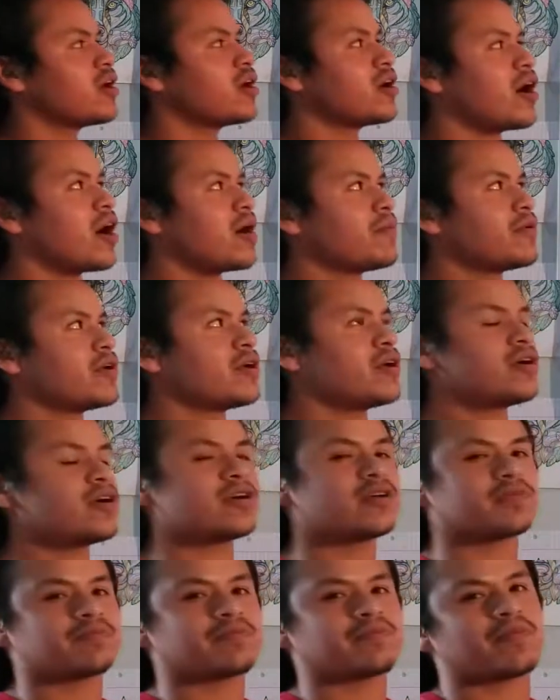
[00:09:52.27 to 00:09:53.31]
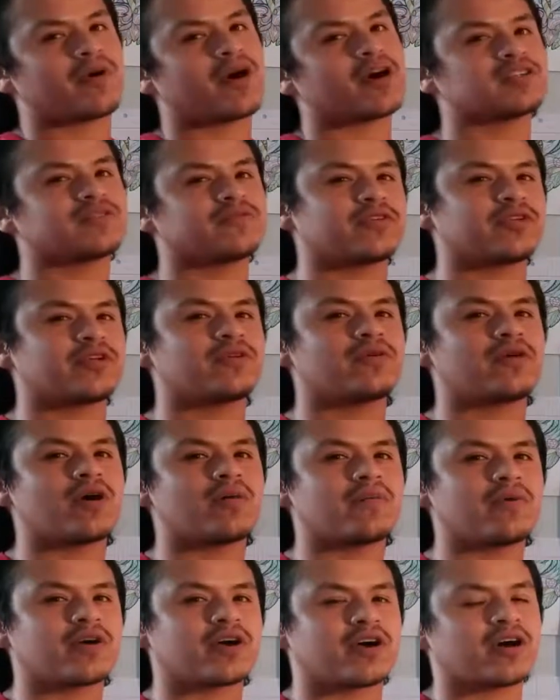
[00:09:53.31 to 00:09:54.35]
I'm gonna pause the video. I'm
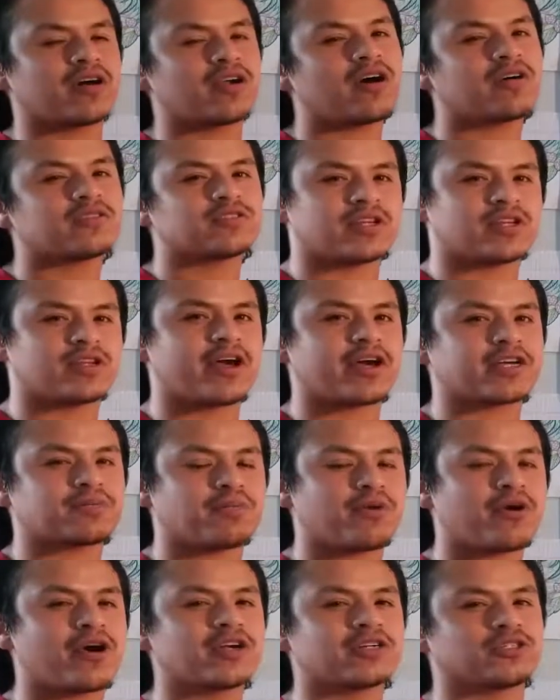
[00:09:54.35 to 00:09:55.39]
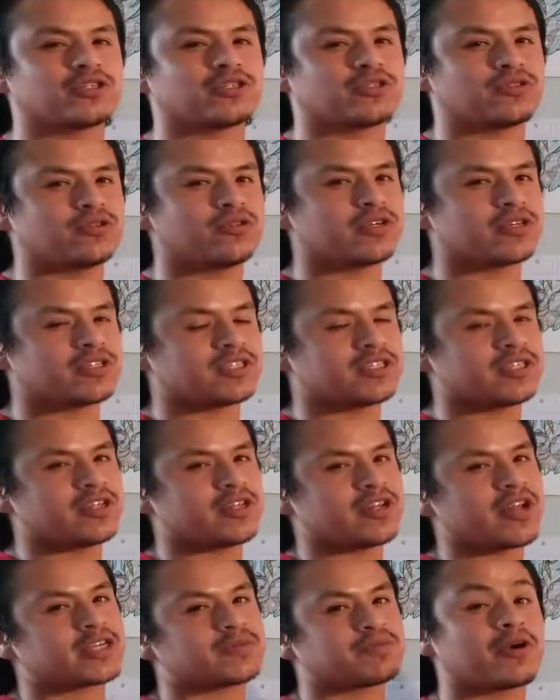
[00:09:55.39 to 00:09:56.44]
gonna cut up to the next part just so you can see the
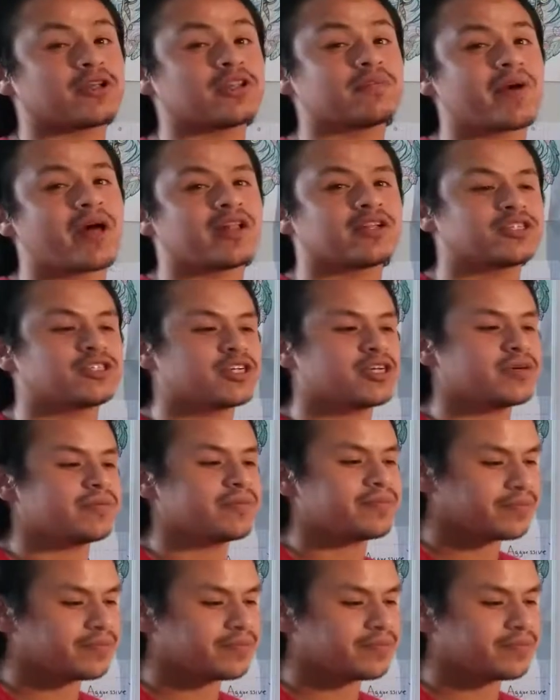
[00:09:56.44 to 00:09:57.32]
next part of the balance sheet.